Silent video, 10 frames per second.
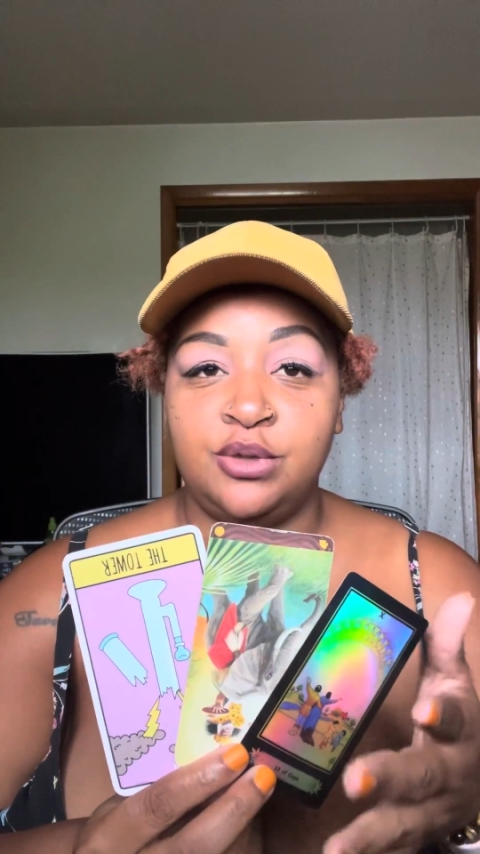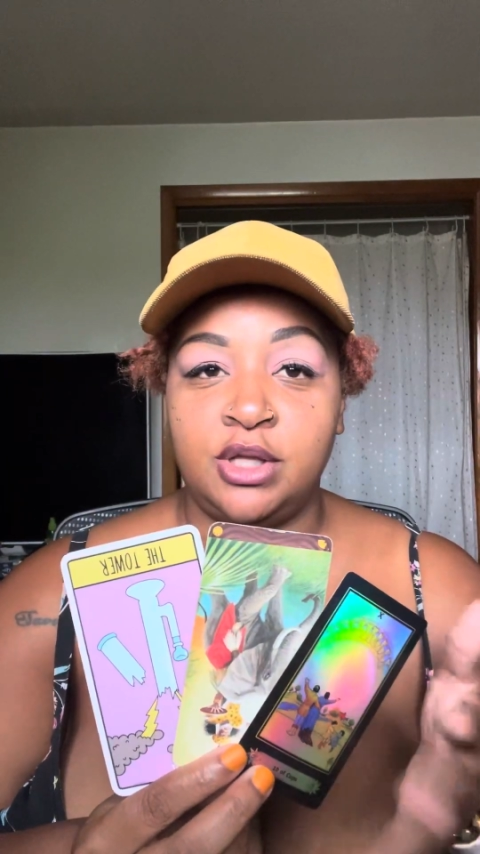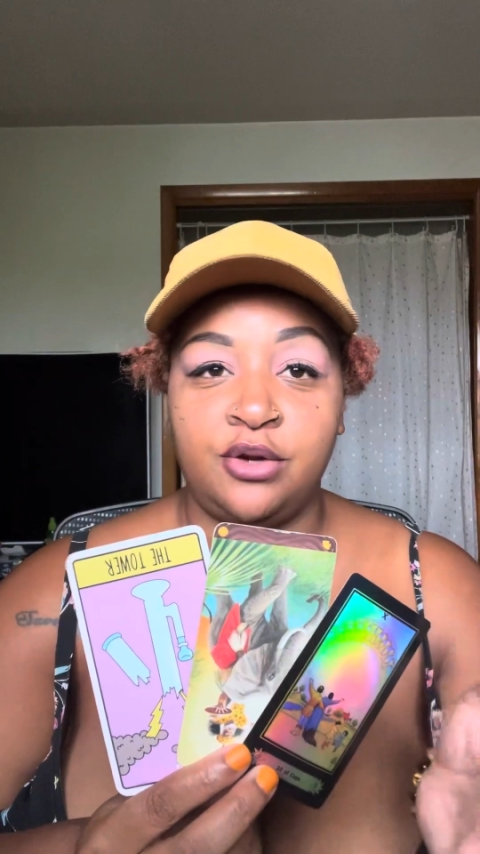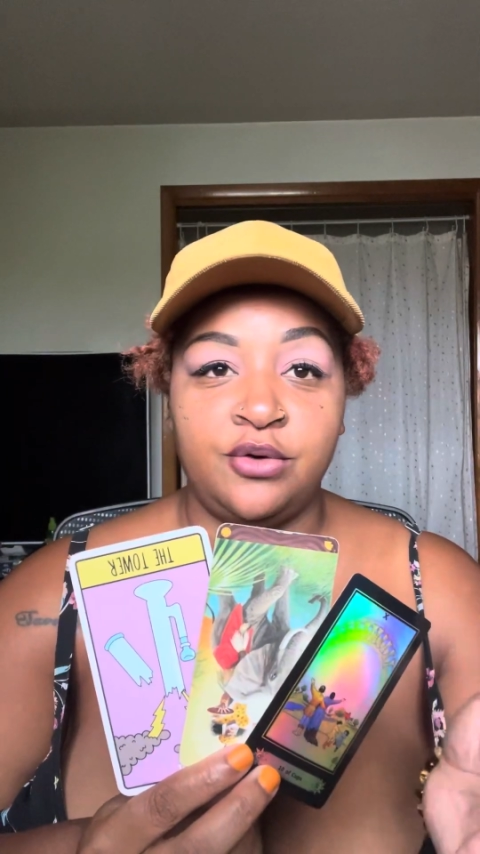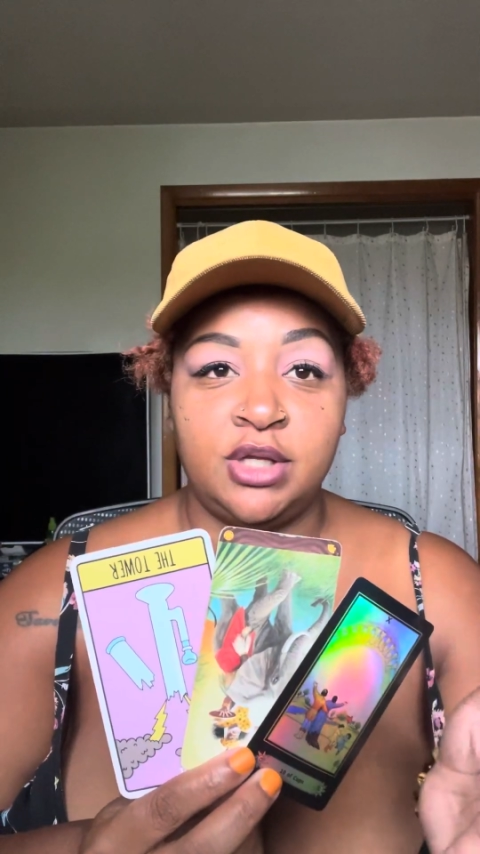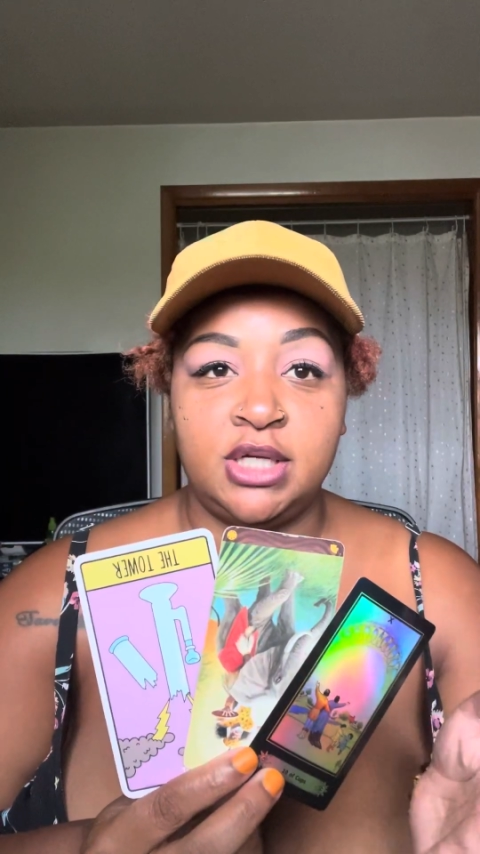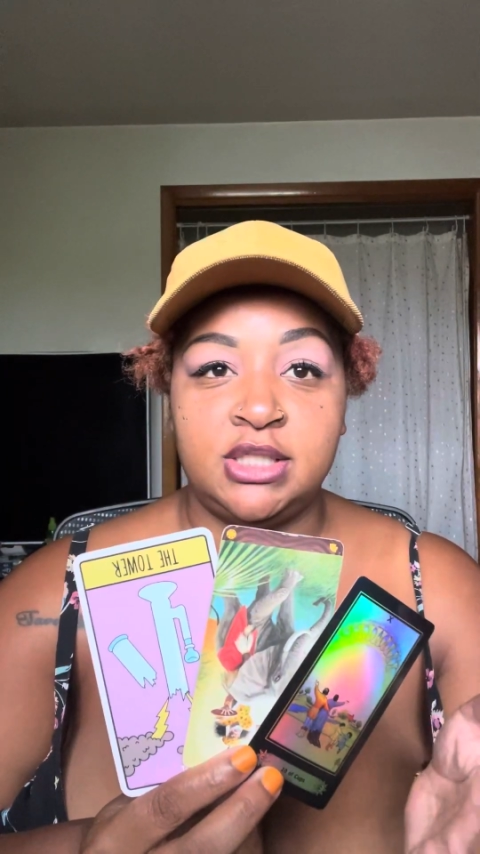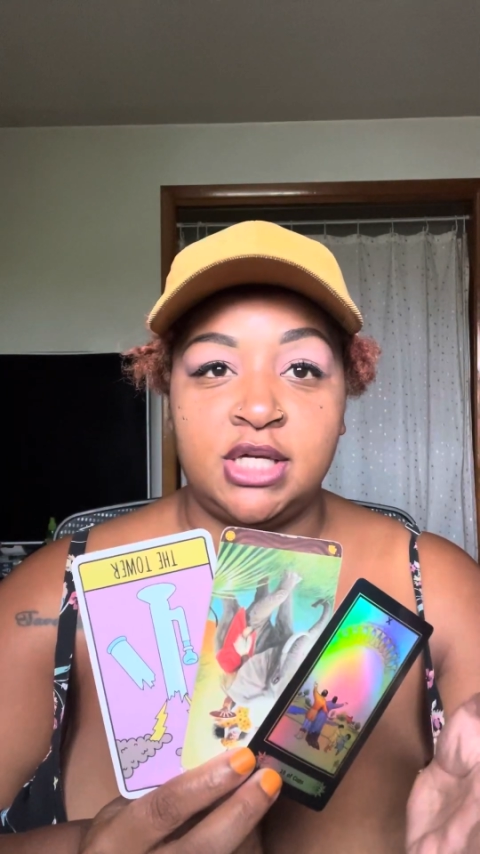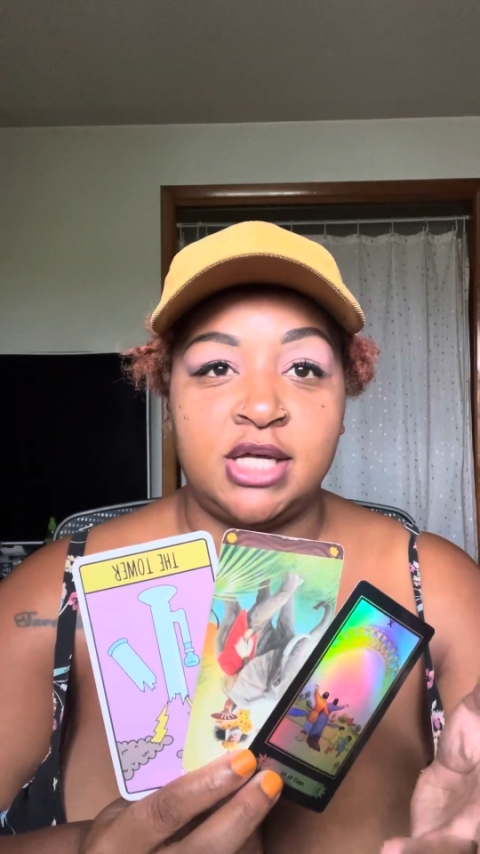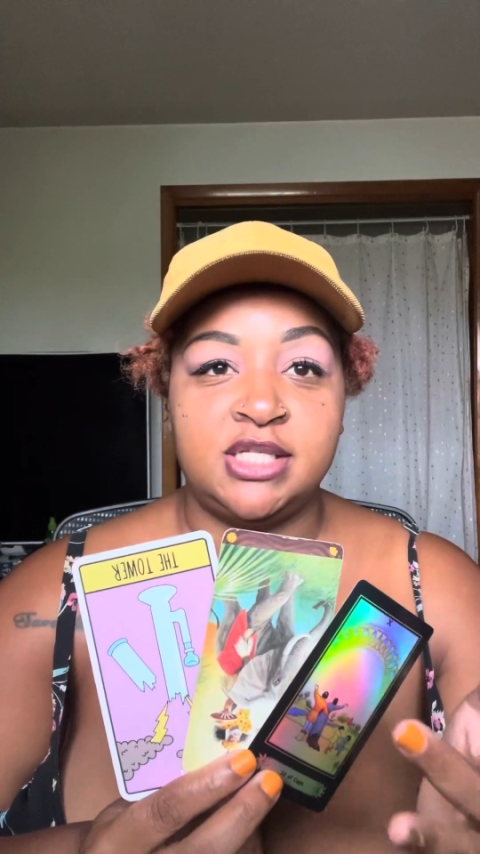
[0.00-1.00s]
literally
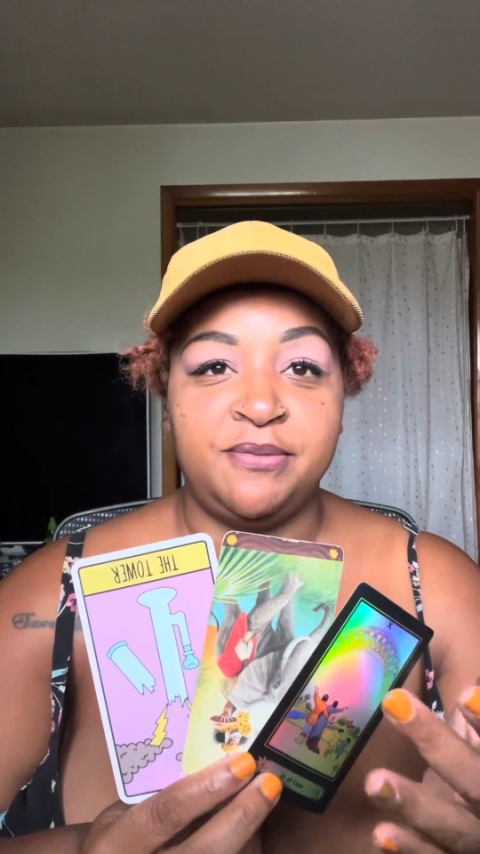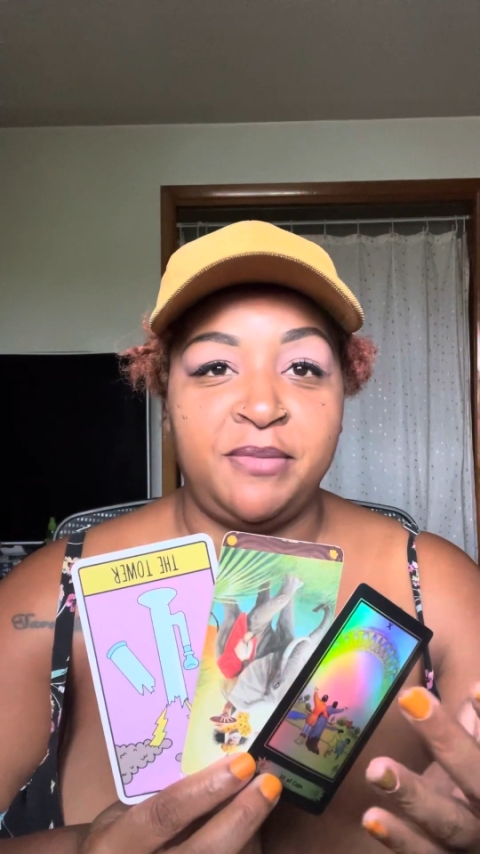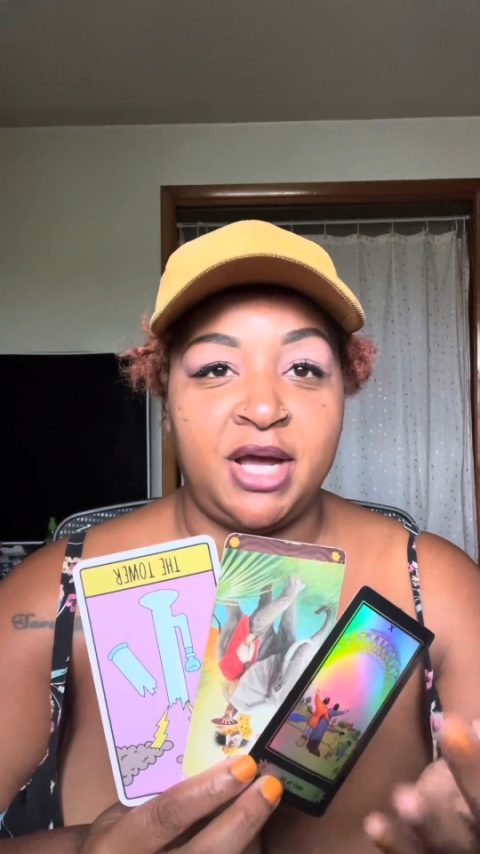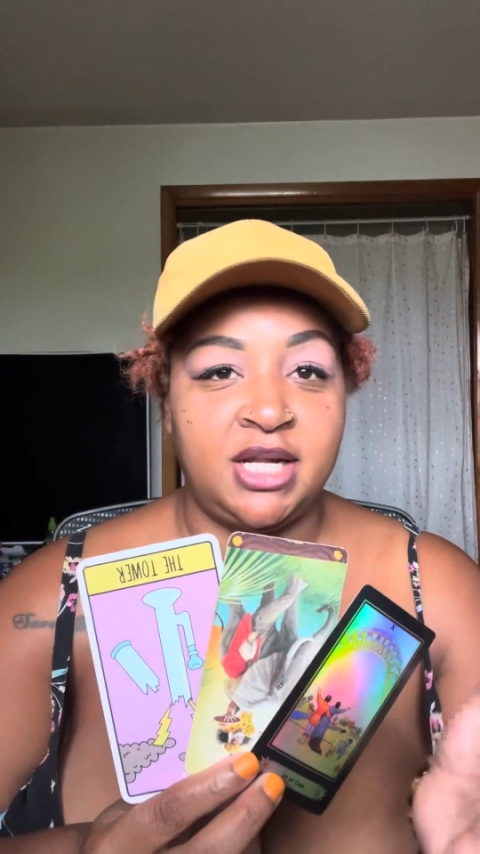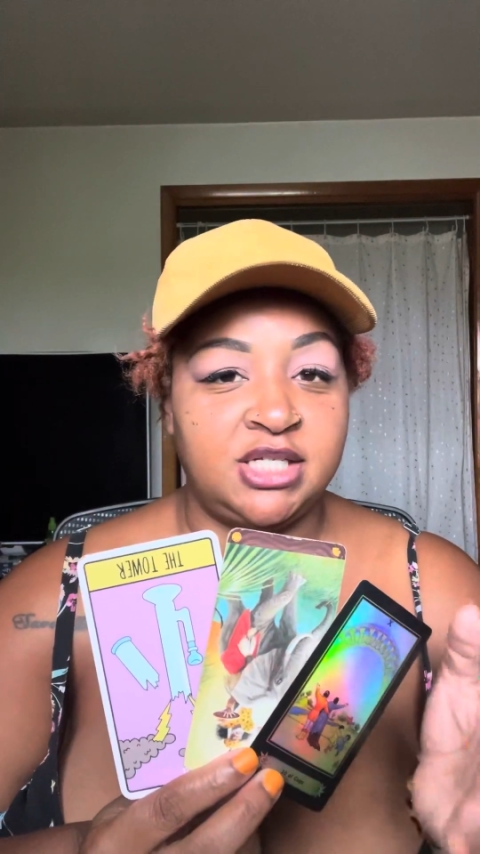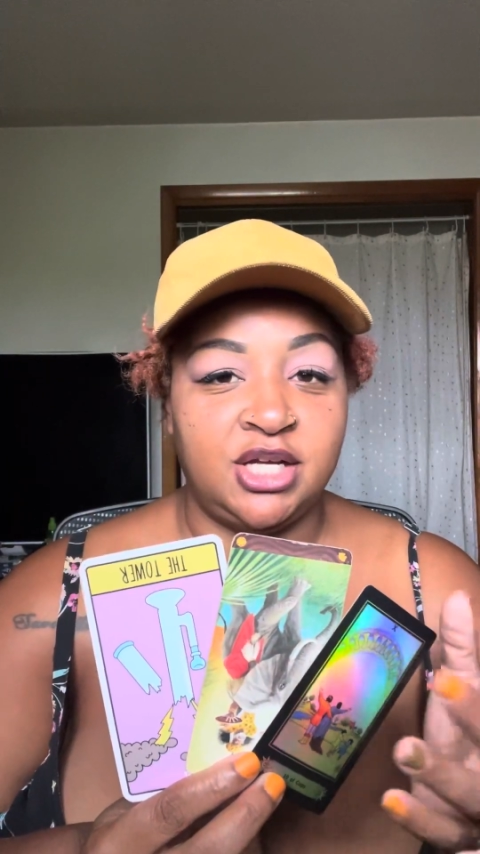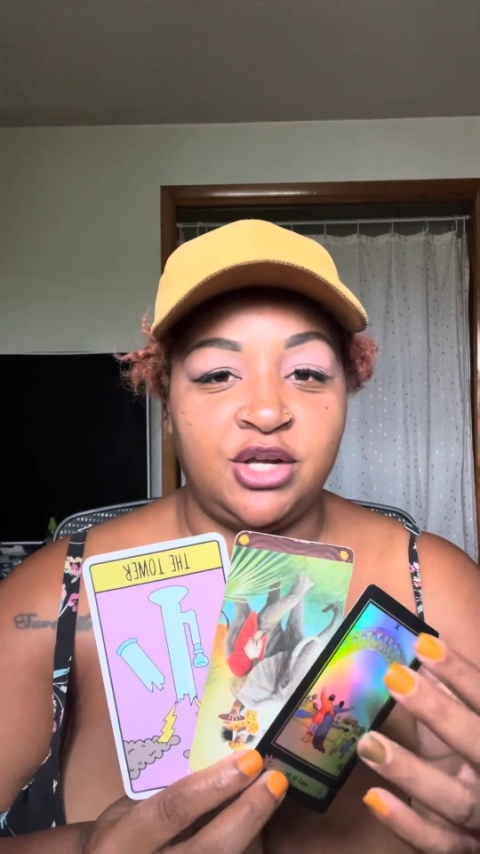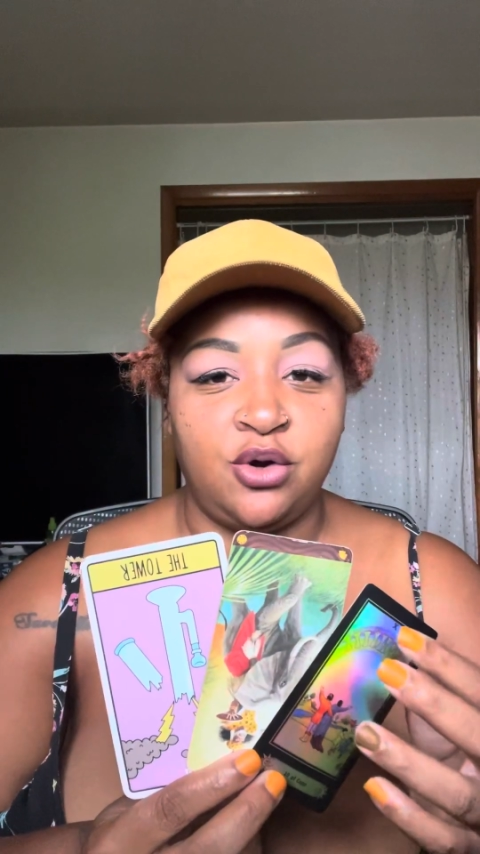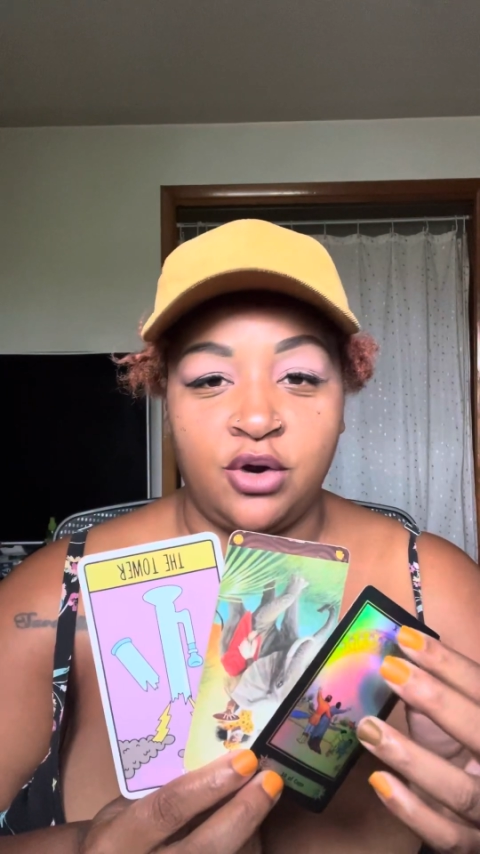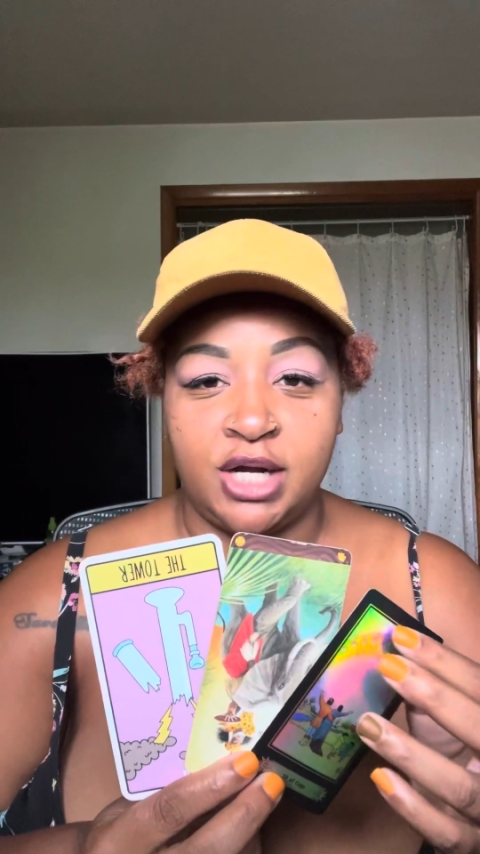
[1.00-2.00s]
just managing your